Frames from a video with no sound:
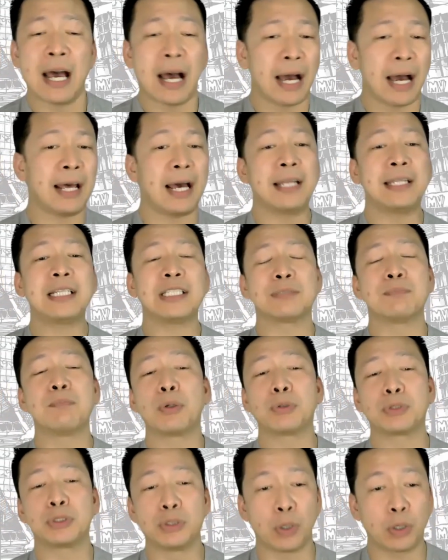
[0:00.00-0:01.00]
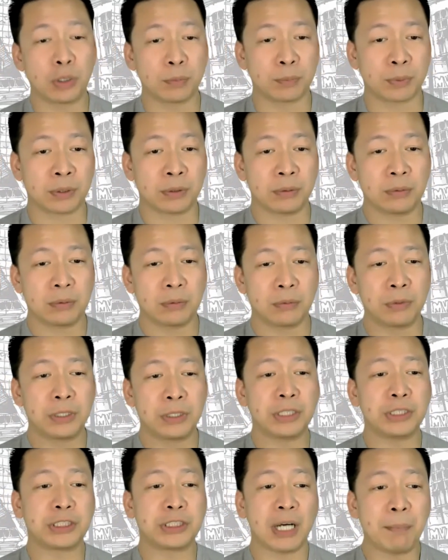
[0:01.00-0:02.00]
I think it's most notable when
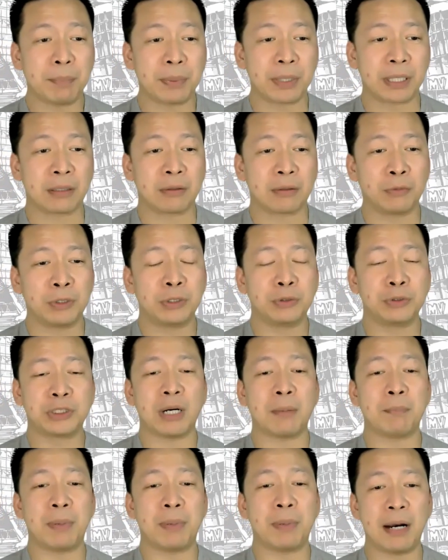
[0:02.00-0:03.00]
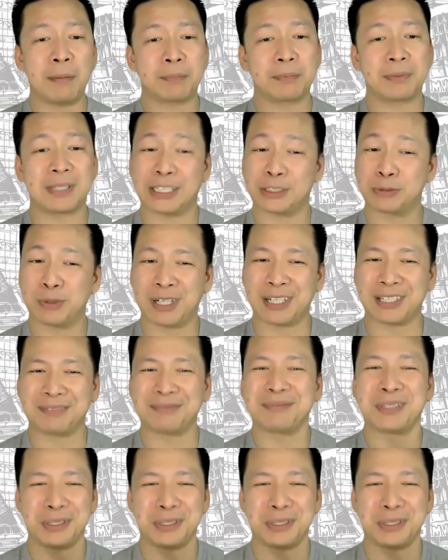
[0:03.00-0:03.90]
you're jumping. When you jump up, guess what?